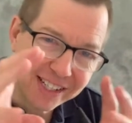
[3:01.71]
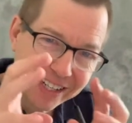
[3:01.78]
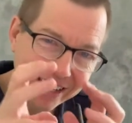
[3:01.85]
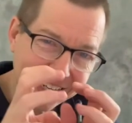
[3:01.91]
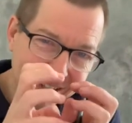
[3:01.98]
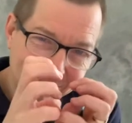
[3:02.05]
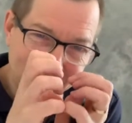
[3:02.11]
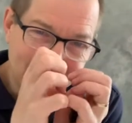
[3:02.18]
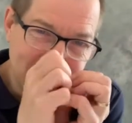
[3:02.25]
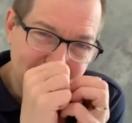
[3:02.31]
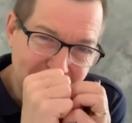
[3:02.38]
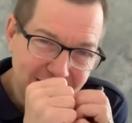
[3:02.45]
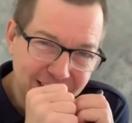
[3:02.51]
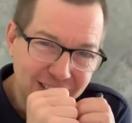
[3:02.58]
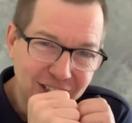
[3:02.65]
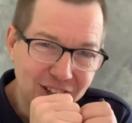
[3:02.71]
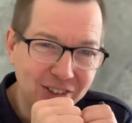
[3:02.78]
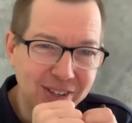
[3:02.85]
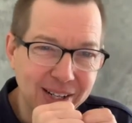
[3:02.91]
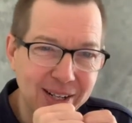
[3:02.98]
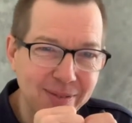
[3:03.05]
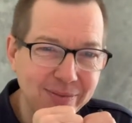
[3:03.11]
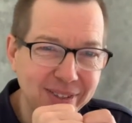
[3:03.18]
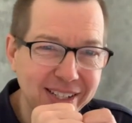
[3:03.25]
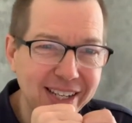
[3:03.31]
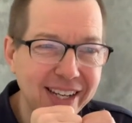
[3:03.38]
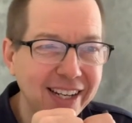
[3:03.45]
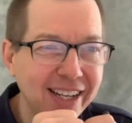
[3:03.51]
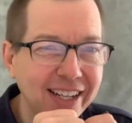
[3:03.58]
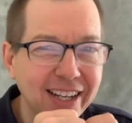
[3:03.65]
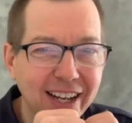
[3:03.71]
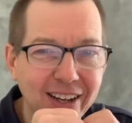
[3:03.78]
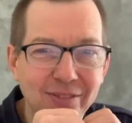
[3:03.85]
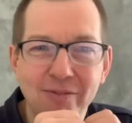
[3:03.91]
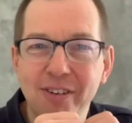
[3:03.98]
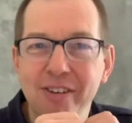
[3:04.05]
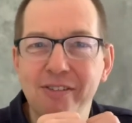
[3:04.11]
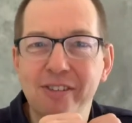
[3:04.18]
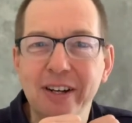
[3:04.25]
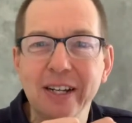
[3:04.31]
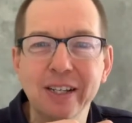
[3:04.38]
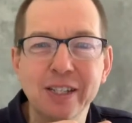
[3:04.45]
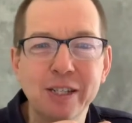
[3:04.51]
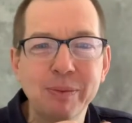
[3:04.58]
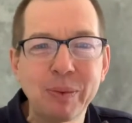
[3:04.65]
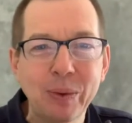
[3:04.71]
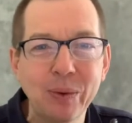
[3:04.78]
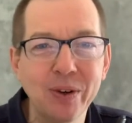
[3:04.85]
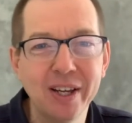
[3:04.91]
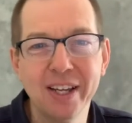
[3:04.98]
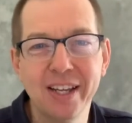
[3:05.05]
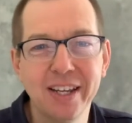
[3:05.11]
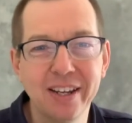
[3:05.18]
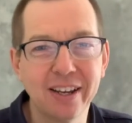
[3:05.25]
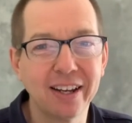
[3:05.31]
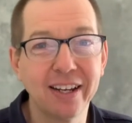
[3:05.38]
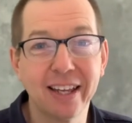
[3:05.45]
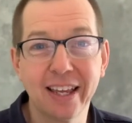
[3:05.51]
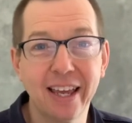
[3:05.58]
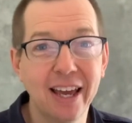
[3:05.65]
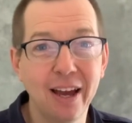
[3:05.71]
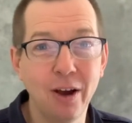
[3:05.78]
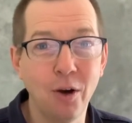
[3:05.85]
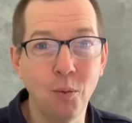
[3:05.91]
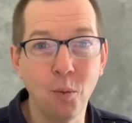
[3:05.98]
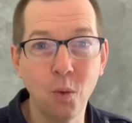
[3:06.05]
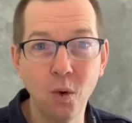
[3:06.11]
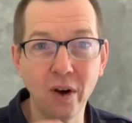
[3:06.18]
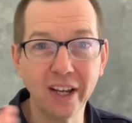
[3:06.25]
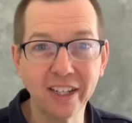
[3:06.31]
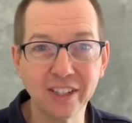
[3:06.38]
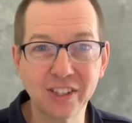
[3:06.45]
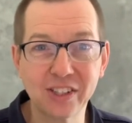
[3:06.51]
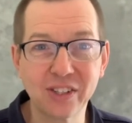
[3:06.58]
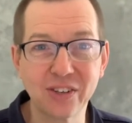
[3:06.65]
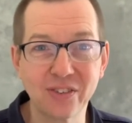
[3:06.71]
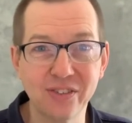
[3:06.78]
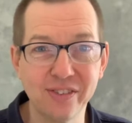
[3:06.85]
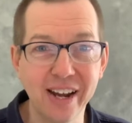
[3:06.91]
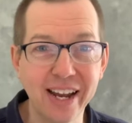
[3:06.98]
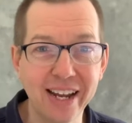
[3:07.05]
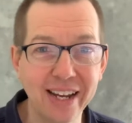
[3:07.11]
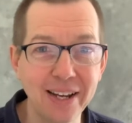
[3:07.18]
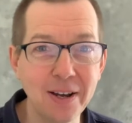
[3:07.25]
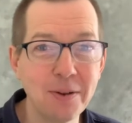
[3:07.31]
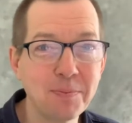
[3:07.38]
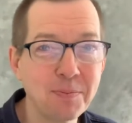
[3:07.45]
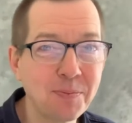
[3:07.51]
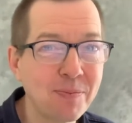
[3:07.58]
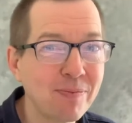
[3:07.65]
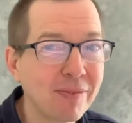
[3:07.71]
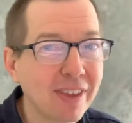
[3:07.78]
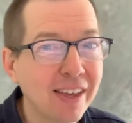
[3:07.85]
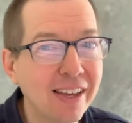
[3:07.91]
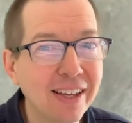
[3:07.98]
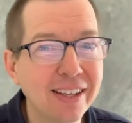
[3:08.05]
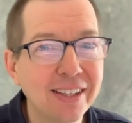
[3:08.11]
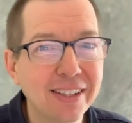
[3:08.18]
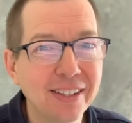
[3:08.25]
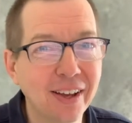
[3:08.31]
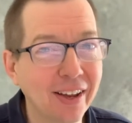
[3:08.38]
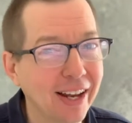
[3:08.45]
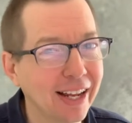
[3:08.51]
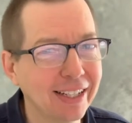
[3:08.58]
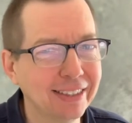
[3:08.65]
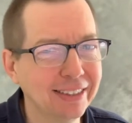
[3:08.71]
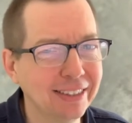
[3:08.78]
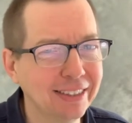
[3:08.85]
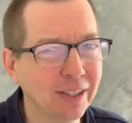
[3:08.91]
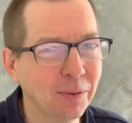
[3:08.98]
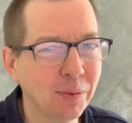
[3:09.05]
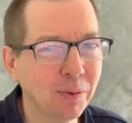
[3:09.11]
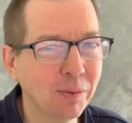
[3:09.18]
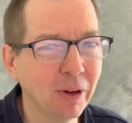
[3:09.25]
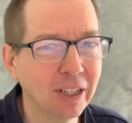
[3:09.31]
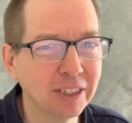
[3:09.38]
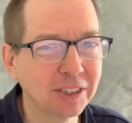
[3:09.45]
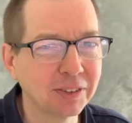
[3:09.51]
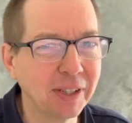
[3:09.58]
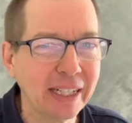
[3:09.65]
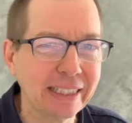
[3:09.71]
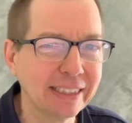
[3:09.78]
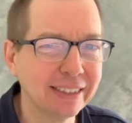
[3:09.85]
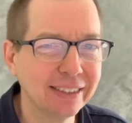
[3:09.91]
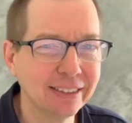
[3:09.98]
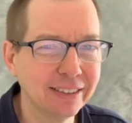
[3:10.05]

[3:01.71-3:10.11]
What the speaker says: absolutely crammed in, very, very small, you're going to get a white screen. You don't want white screens.